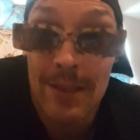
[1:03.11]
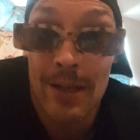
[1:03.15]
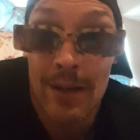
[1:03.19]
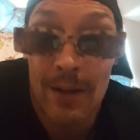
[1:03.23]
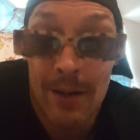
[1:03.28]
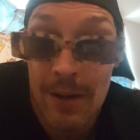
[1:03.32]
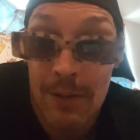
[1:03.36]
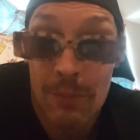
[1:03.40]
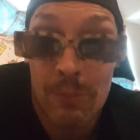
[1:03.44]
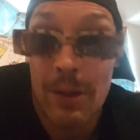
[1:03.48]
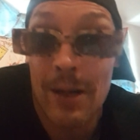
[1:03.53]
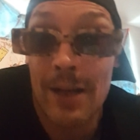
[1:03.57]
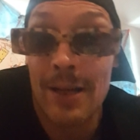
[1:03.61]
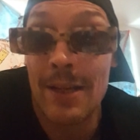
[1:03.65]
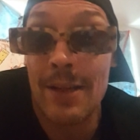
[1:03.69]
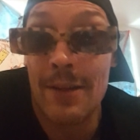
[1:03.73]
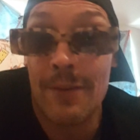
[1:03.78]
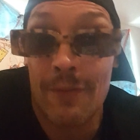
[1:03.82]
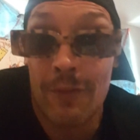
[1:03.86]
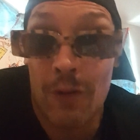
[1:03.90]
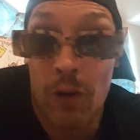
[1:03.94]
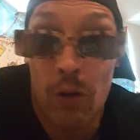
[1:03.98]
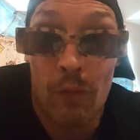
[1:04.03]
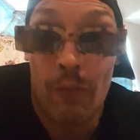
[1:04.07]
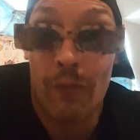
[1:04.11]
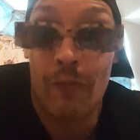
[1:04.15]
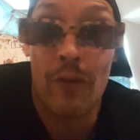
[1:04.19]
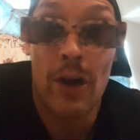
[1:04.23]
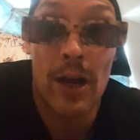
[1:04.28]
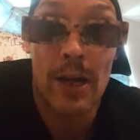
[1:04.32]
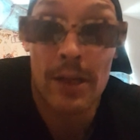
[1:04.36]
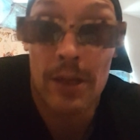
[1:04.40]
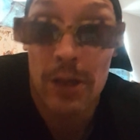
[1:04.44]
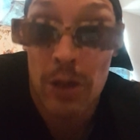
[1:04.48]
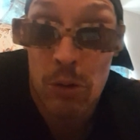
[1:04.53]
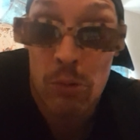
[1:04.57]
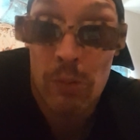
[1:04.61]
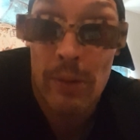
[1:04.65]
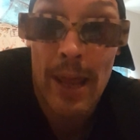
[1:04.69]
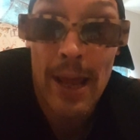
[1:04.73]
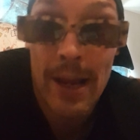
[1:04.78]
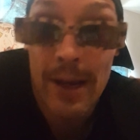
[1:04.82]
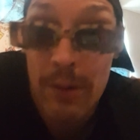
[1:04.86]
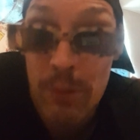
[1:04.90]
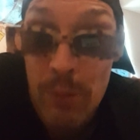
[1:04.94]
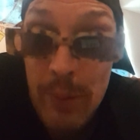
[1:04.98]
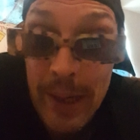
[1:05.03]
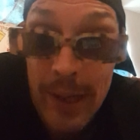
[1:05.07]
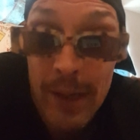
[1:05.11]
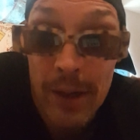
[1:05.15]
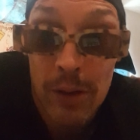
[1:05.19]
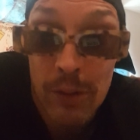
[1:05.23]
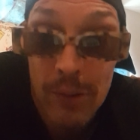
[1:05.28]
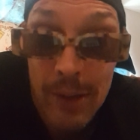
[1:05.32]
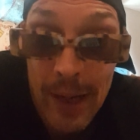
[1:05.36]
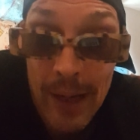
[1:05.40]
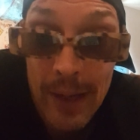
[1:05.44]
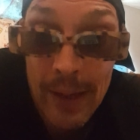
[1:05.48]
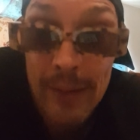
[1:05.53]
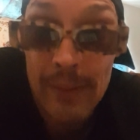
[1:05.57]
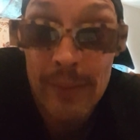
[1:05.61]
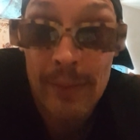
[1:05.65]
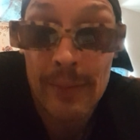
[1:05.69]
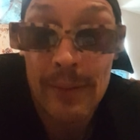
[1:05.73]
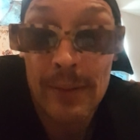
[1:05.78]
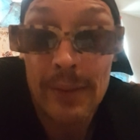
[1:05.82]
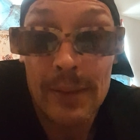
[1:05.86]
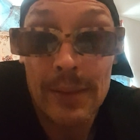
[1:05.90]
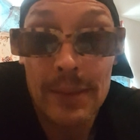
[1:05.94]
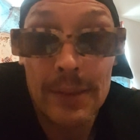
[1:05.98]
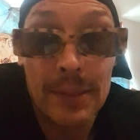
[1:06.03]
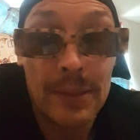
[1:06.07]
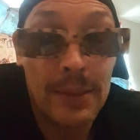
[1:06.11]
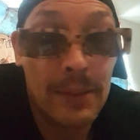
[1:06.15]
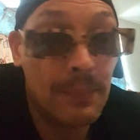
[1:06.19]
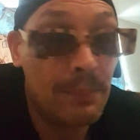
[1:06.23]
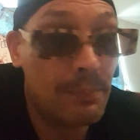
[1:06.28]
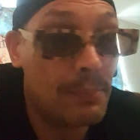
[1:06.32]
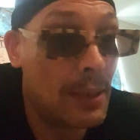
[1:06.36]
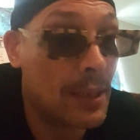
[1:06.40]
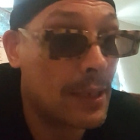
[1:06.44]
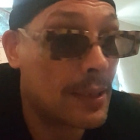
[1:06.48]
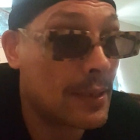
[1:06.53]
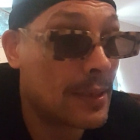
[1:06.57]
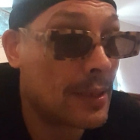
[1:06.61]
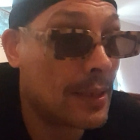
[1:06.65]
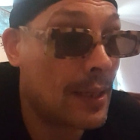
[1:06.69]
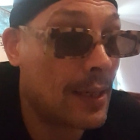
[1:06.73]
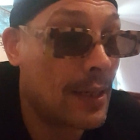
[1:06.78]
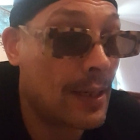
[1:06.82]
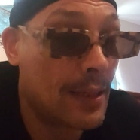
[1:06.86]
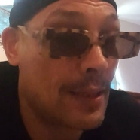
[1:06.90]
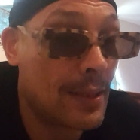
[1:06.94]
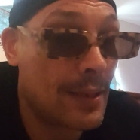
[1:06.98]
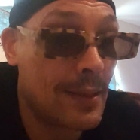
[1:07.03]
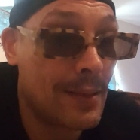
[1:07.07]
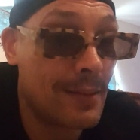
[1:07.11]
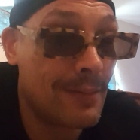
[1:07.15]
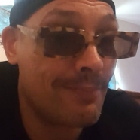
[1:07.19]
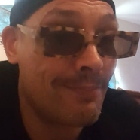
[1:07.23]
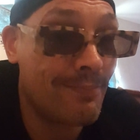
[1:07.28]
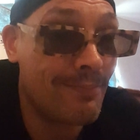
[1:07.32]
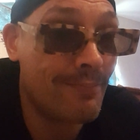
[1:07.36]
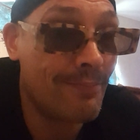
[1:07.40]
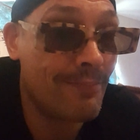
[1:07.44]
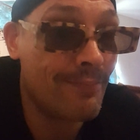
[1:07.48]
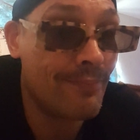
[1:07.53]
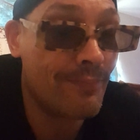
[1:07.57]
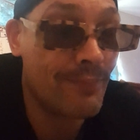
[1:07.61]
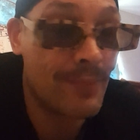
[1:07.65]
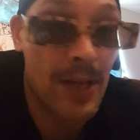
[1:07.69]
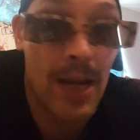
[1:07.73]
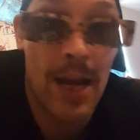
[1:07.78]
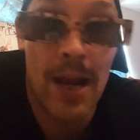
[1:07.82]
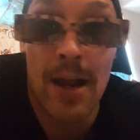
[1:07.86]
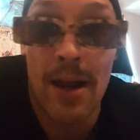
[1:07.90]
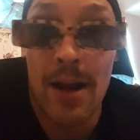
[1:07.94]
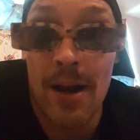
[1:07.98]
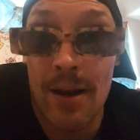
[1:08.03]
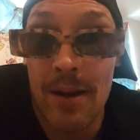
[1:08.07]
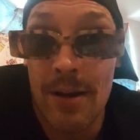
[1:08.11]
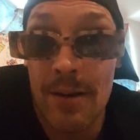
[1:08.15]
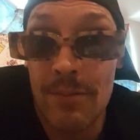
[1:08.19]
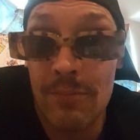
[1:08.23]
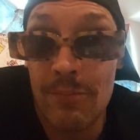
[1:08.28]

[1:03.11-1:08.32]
I don't want to leave. Oh fuck no, that quick. Okay, but yeah.